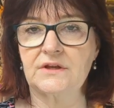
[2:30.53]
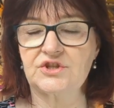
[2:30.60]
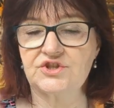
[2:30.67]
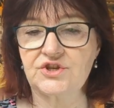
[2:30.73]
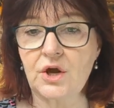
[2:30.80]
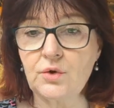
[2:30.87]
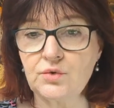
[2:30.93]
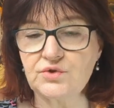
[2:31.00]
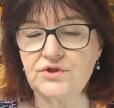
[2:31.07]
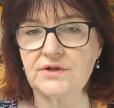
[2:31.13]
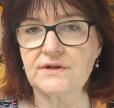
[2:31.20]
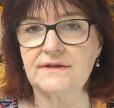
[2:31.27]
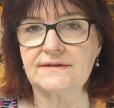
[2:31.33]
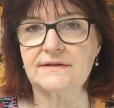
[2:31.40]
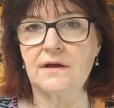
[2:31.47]

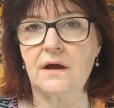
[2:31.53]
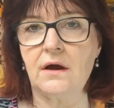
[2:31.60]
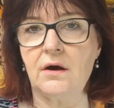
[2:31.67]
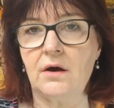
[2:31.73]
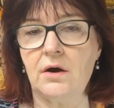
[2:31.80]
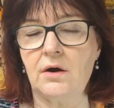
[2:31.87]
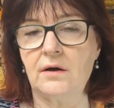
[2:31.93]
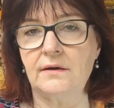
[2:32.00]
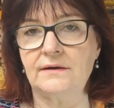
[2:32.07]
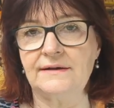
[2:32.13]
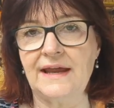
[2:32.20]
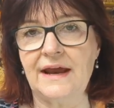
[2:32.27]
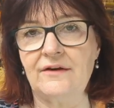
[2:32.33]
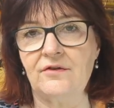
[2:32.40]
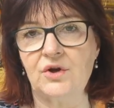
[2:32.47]
shoulders are
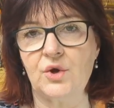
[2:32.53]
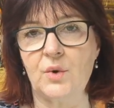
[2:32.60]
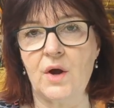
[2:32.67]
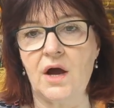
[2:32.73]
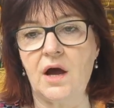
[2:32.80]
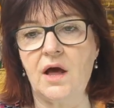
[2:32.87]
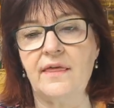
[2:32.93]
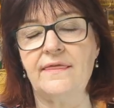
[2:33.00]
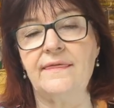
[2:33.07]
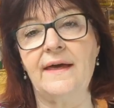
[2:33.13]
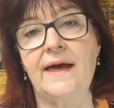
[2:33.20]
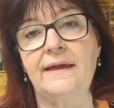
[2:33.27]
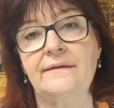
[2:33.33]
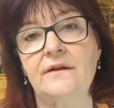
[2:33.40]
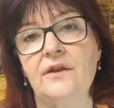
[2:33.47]
narrower
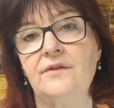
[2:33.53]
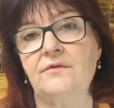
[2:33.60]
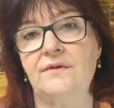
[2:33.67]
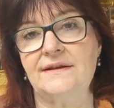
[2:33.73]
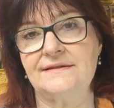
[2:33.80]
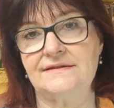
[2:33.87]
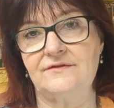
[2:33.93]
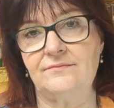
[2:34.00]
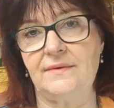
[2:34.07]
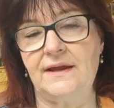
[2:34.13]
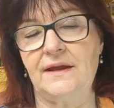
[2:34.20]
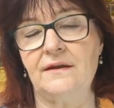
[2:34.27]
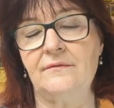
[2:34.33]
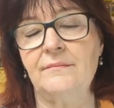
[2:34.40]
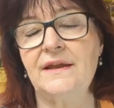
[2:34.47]
than the rest of me.
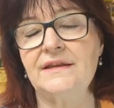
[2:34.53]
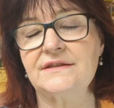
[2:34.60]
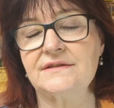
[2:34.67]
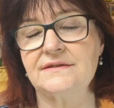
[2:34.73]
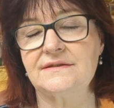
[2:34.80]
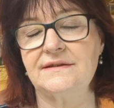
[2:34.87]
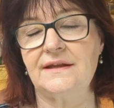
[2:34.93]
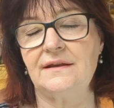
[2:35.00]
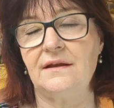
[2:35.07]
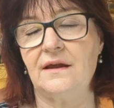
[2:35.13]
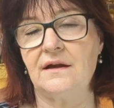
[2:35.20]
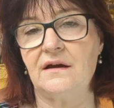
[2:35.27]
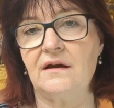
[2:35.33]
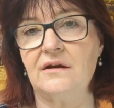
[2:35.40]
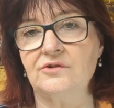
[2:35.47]
And I mentioned it
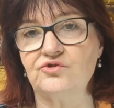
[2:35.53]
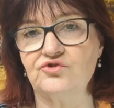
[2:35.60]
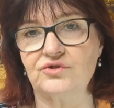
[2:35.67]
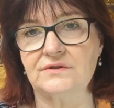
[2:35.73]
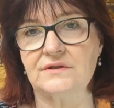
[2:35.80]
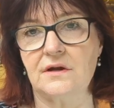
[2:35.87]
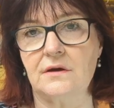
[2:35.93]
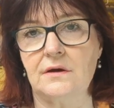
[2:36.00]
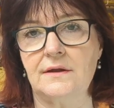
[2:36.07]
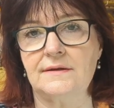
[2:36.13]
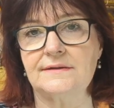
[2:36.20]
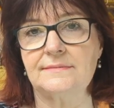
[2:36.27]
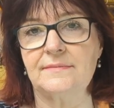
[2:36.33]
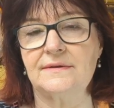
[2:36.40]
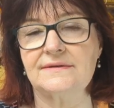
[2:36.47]
like 100
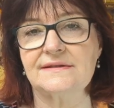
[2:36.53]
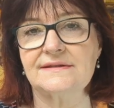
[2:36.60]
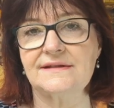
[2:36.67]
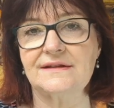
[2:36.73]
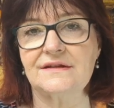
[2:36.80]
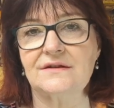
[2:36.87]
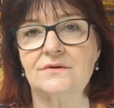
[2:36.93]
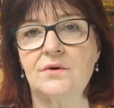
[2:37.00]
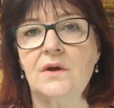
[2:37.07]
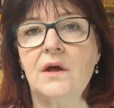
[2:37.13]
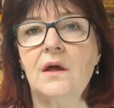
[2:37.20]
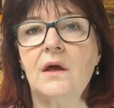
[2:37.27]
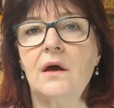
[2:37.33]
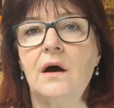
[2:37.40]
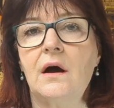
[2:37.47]
times, but still,
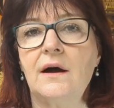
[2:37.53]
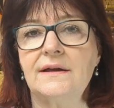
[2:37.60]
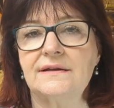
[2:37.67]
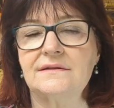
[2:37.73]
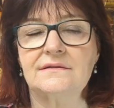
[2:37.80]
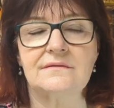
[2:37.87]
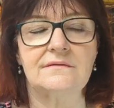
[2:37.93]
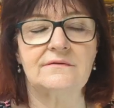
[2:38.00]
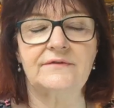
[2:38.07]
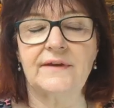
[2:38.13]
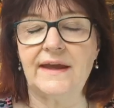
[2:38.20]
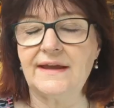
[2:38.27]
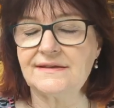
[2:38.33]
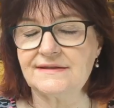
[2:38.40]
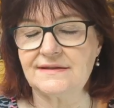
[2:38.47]
I
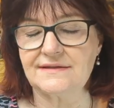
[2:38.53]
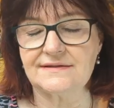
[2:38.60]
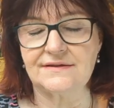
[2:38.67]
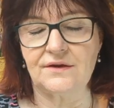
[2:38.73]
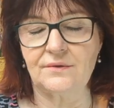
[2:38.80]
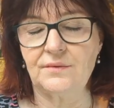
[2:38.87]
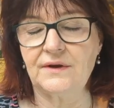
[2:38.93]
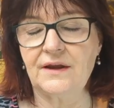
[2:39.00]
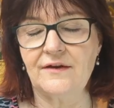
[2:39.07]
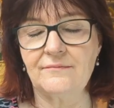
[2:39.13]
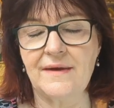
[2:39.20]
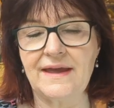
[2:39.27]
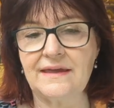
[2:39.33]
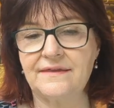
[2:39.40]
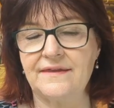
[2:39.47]
forget it. So when I
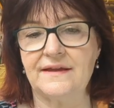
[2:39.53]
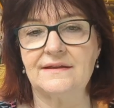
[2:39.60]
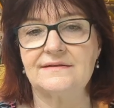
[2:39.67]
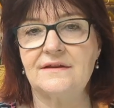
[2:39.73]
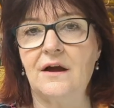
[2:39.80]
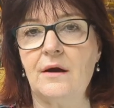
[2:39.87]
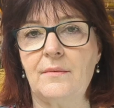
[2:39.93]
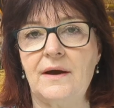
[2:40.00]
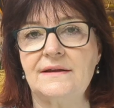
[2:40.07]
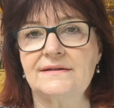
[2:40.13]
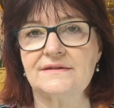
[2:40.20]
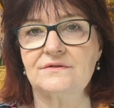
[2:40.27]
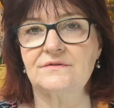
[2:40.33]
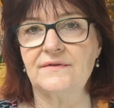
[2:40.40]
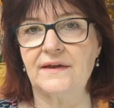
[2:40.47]
make things up, I
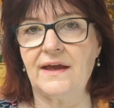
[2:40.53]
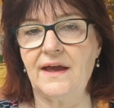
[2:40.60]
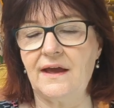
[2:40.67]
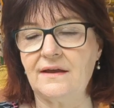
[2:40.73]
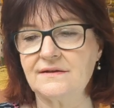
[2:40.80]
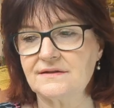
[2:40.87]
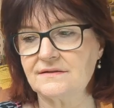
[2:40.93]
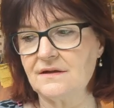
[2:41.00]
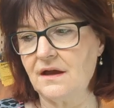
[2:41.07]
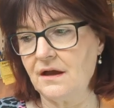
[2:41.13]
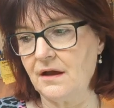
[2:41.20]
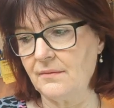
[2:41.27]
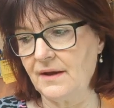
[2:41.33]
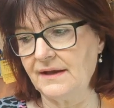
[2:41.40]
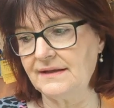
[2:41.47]
still forget.
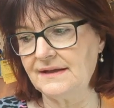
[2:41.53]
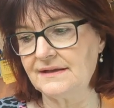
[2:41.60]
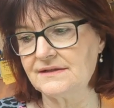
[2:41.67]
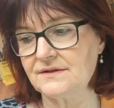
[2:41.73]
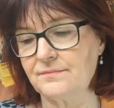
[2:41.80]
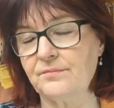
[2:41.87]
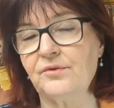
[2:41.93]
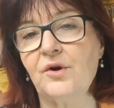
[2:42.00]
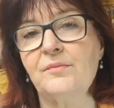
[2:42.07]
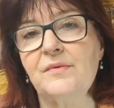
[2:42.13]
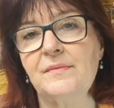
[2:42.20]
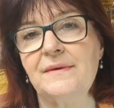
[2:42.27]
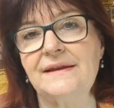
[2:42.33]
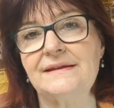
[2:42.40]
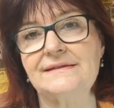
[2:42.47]
I need to
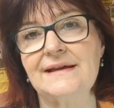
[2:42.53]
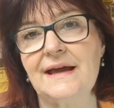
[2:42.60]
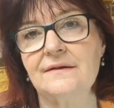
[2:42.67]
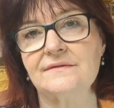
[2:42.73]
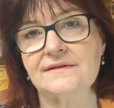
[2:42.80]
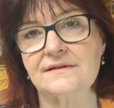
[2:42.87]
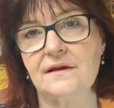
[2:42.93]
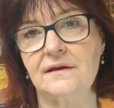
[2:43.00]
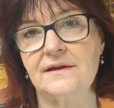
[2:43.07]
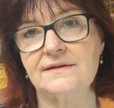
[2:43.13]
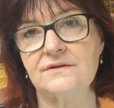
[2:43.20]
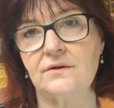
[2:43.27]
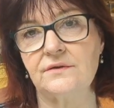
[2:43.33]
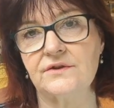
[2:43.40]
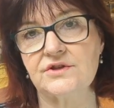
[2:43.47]
probably
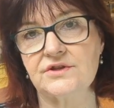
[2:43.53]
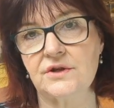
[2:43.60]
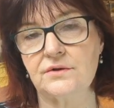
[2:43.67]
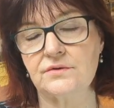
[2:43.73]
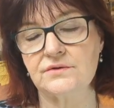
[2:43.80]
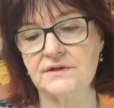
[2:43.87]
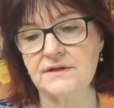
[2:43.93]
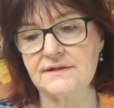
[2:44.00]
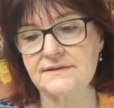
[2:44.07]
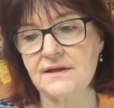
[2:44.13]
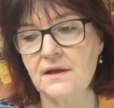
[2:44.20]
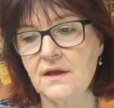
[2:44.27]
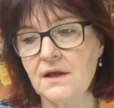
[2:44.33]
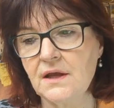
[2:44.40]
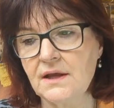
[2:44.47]
downsize on the shoulders.
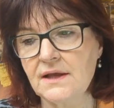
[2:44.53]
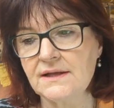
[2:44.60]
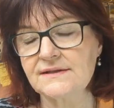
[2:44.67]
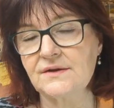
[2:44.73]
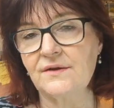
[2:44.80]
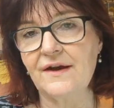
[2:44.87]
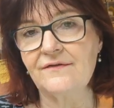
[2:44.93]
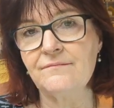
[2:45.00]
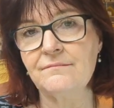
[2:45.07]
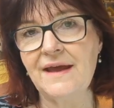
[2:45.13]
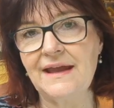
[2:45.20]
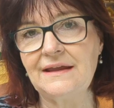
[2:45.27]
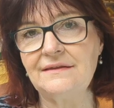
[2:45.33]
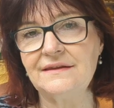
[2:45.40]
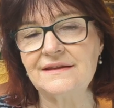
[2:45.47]
So I've
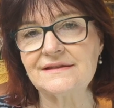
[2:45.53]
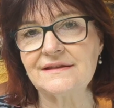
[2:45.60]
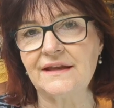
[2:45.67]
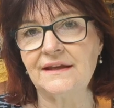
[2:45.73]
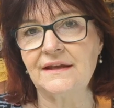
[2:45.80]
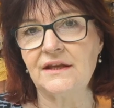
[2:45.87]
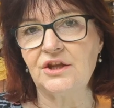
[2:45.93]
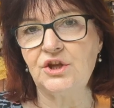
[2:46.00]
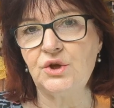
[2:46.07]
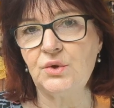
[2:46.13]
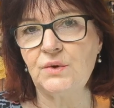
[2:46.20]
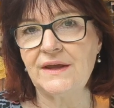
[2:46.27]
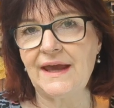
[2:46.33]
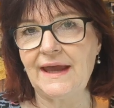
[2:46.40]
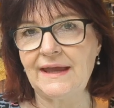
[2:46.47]
made this in a
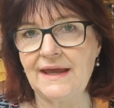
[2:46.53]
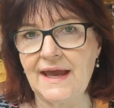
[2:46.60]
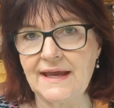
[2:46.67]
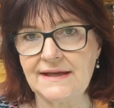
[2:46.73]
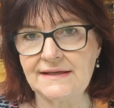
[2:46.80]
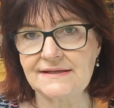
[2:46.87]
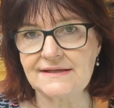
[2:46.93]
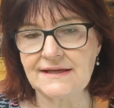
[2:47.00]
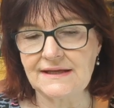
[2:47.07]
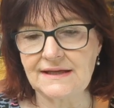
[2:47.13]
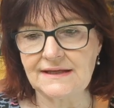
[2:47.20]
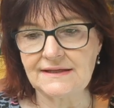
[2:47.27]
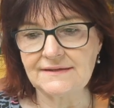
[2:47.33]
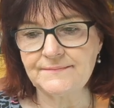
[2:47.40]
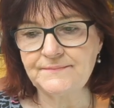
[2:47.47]
UK
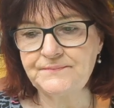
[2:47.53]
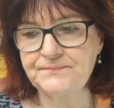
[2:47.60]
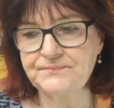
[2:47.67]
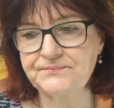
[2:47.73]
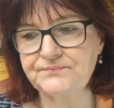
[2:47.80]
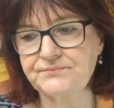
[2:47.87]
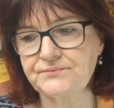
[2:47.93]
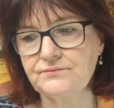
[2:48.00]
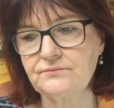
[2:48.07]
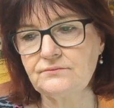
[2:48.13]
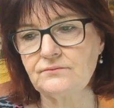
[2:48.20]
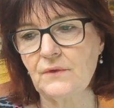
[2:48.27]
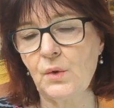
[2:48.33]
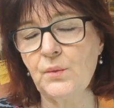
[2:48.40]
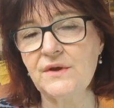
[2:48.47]
18,
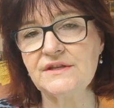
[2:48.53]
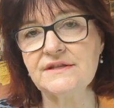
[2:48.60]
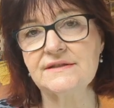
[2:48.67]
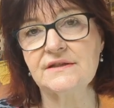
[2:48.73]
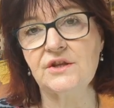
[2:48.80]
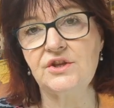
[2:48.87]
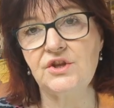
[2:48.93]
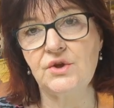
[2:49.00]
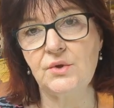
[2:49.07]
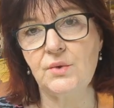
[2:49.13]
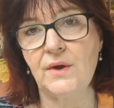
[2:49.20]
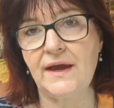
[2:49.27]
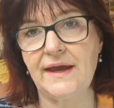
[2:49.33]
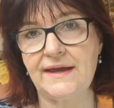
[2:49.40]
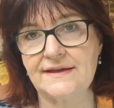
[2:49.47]
which is a
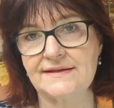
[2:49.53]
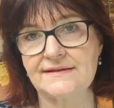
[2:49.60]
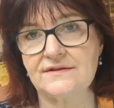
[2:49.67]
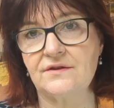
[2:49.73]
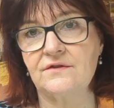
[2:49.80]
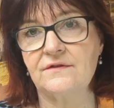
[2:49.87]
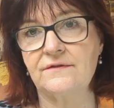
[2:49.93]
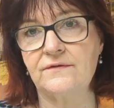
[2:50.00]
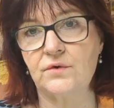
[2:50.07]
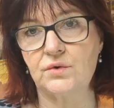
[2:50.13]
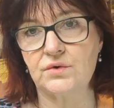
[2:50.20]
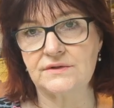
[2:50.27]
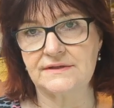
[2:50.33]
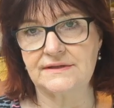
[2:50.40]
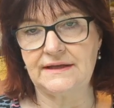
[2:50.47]
US
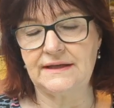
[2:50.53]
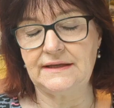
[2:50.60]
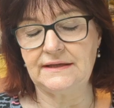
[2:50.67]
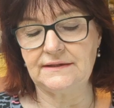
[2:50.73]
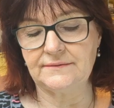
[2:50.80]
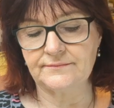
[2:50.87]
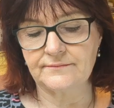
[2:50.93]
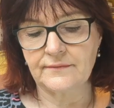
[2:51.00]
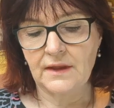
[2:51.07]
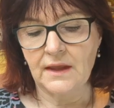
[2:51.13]
14.